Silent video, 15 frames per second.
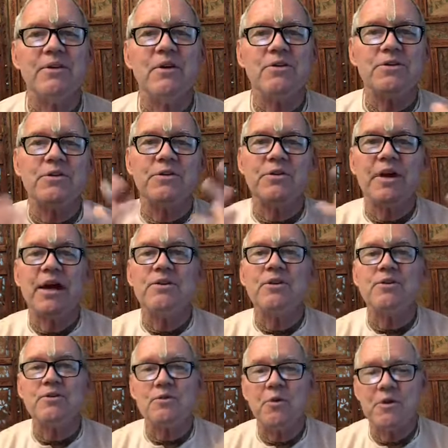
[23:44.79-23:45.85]
No sooner had
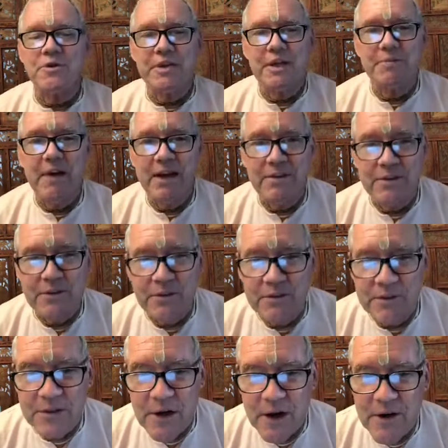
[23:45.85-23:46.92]
those words come out of
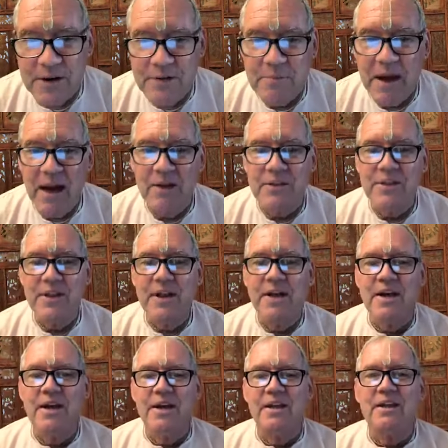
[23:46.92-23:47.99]
Sukracharya's mouth
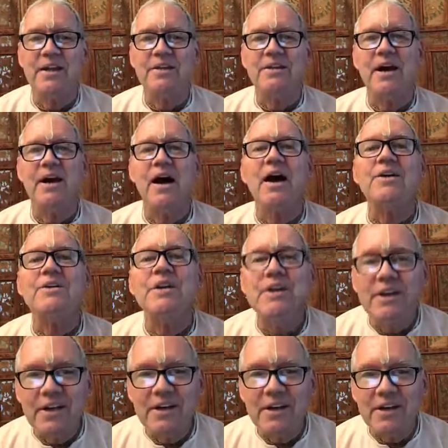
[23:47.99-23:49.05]
than
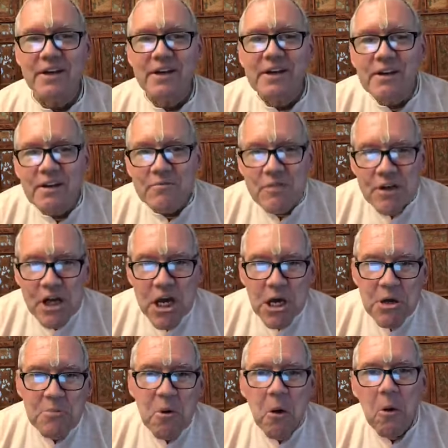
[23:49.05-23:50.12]
Yayati
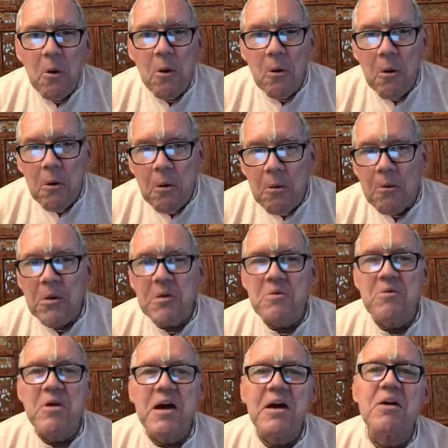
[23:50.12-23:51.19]
became old and
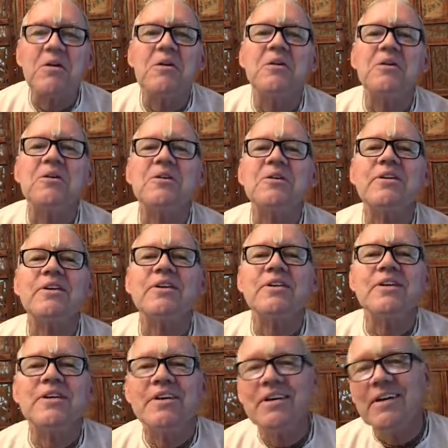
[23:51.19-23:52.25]
wrinkled and
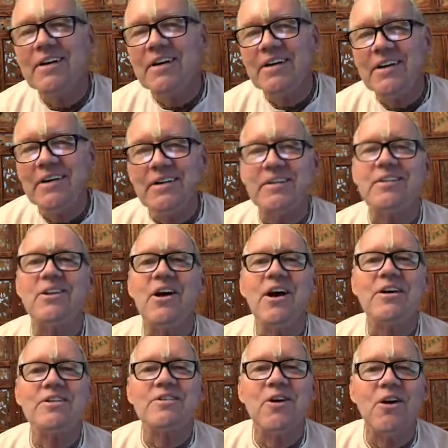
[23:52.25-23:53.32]

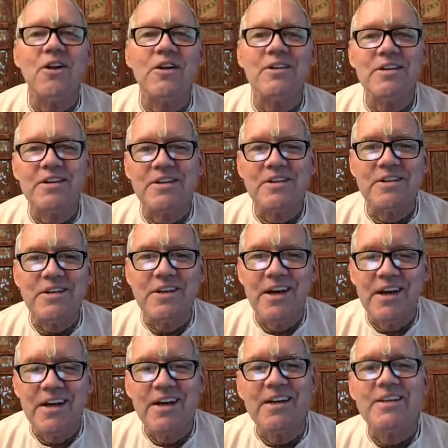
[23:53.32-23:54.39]
lost all of his
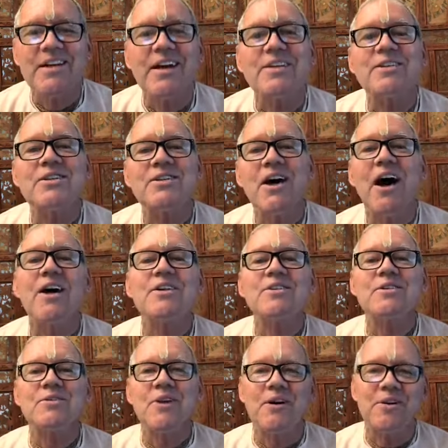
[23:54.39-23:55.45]

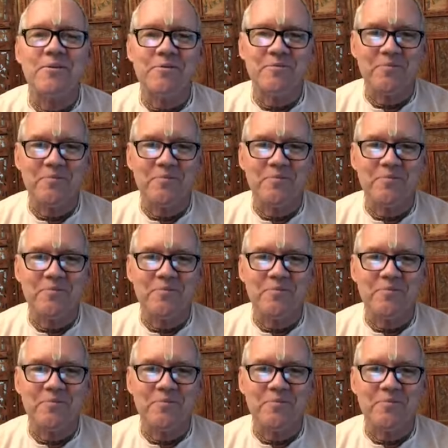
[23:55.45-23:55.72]
testosterone.